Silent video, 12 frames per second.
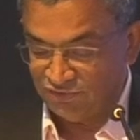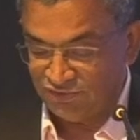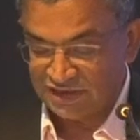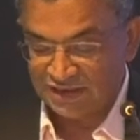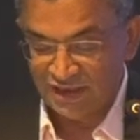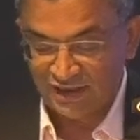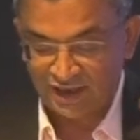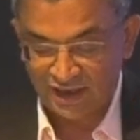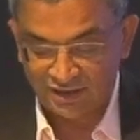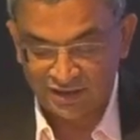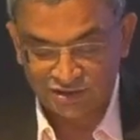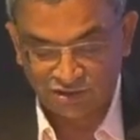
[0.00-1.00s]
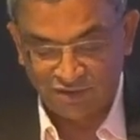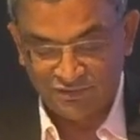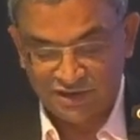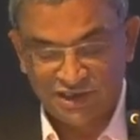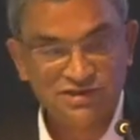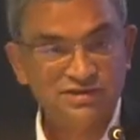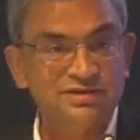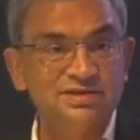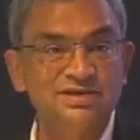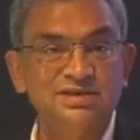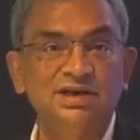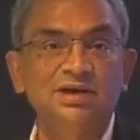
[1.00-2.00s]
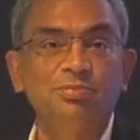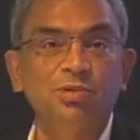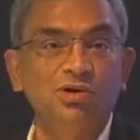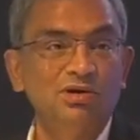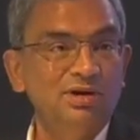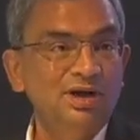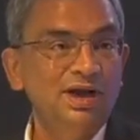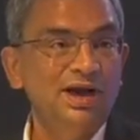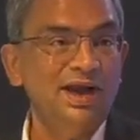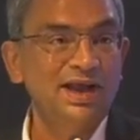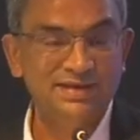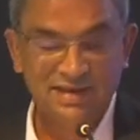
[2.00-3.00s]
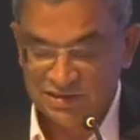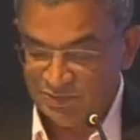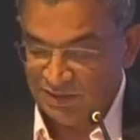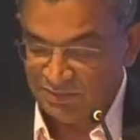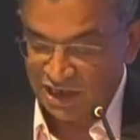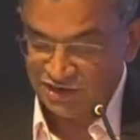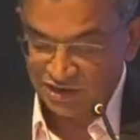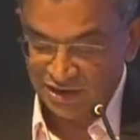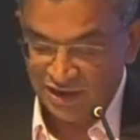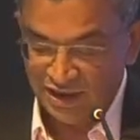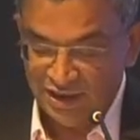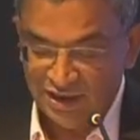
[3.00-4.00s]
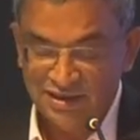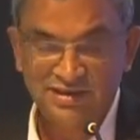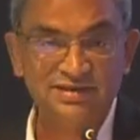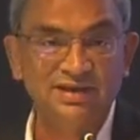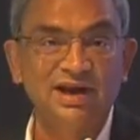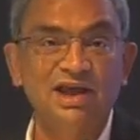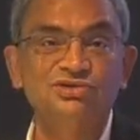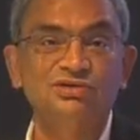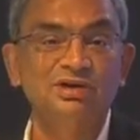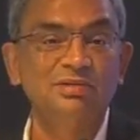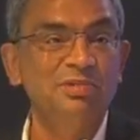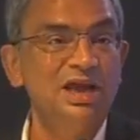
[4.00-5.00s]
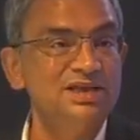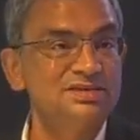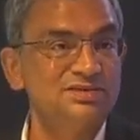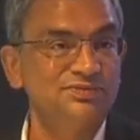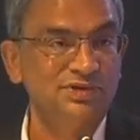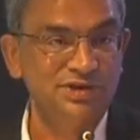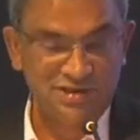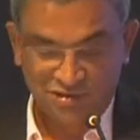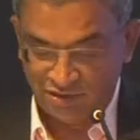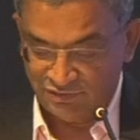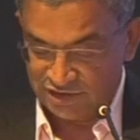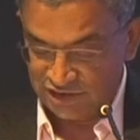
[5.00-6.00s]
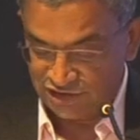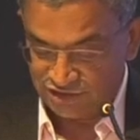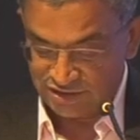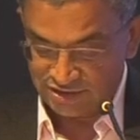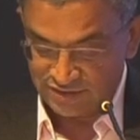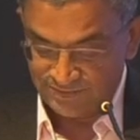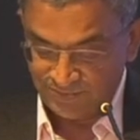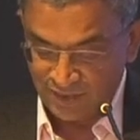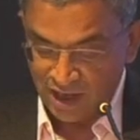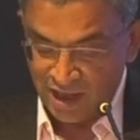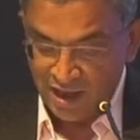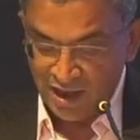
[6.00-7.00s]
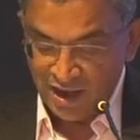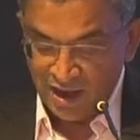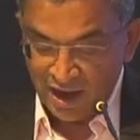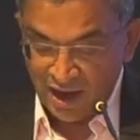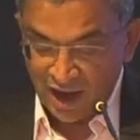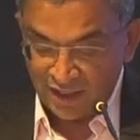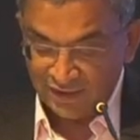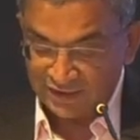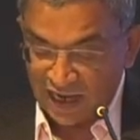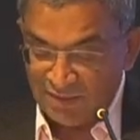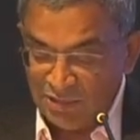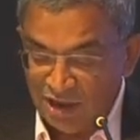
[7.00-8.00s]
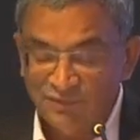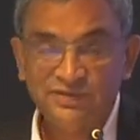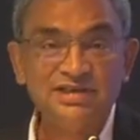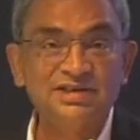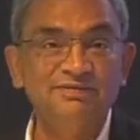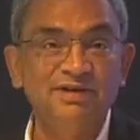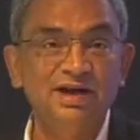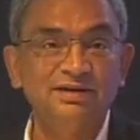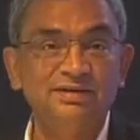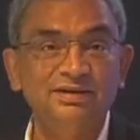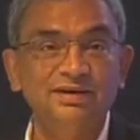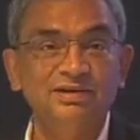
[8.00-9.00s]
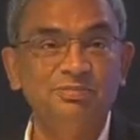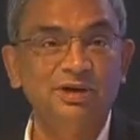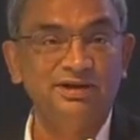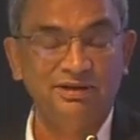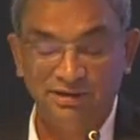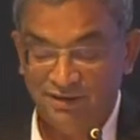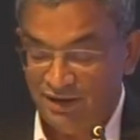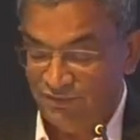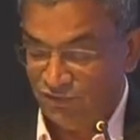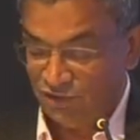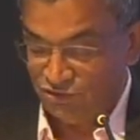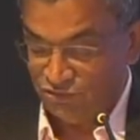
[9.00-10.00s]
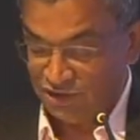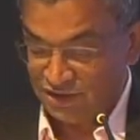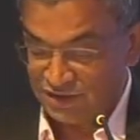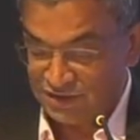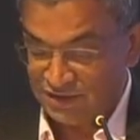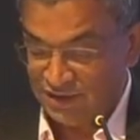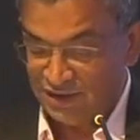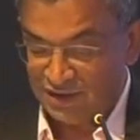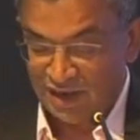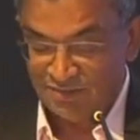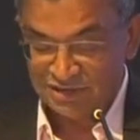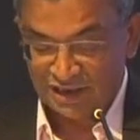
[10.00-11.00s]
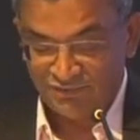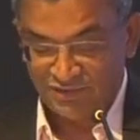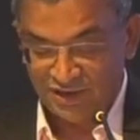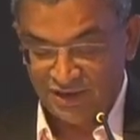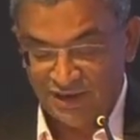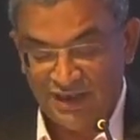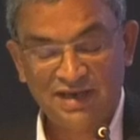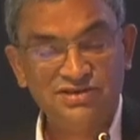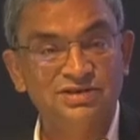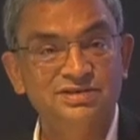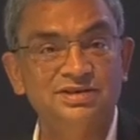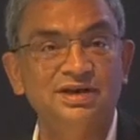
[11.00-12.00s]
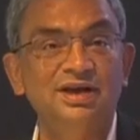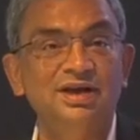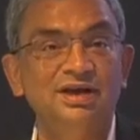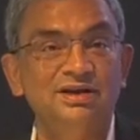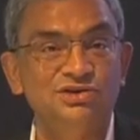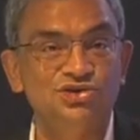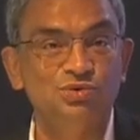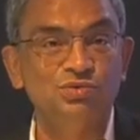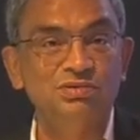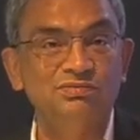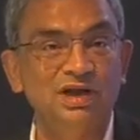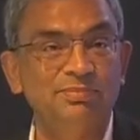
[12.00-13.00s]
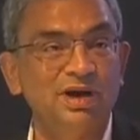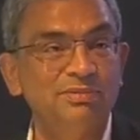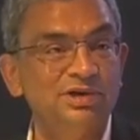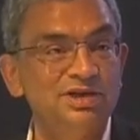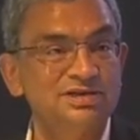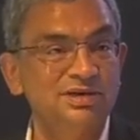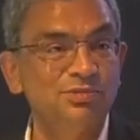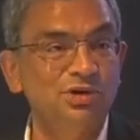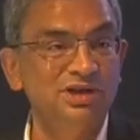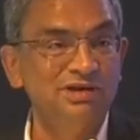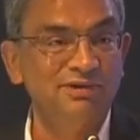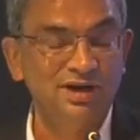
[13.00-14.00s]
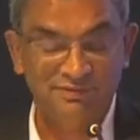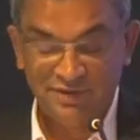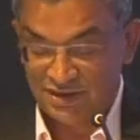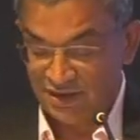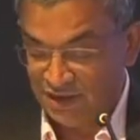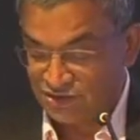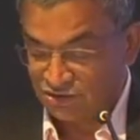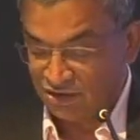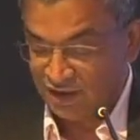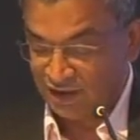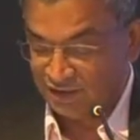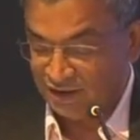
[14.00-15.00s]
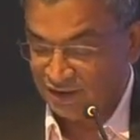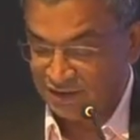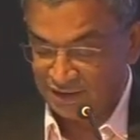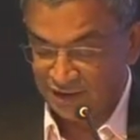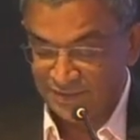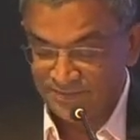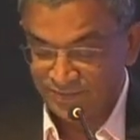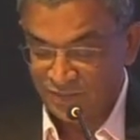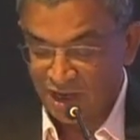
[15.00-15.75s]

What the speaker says: facilitate these conversations in Singapore, and as has been mentioned earlier, it is a natural base for these conversations. The timing of this event is particularly fortuitous. It comes after the elections in India in June, where Prime Minister Modi won his historic 3rd term.